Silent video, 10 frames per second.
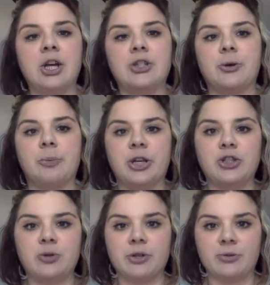So pick
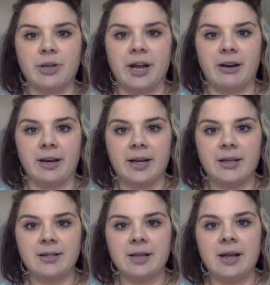2 or 3
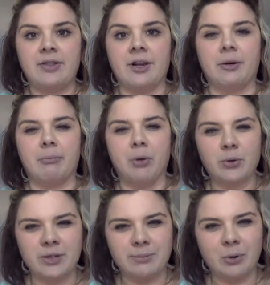areas that are
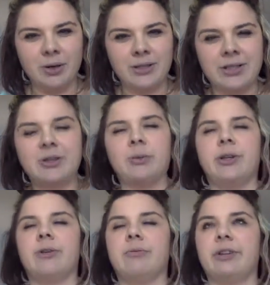most important to you, where
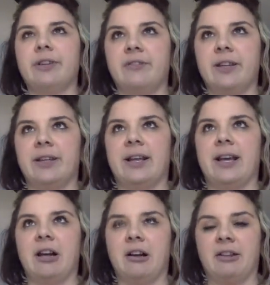you're really feeling
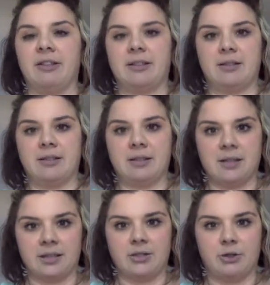like, oh, this
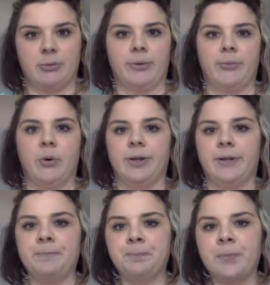is super important.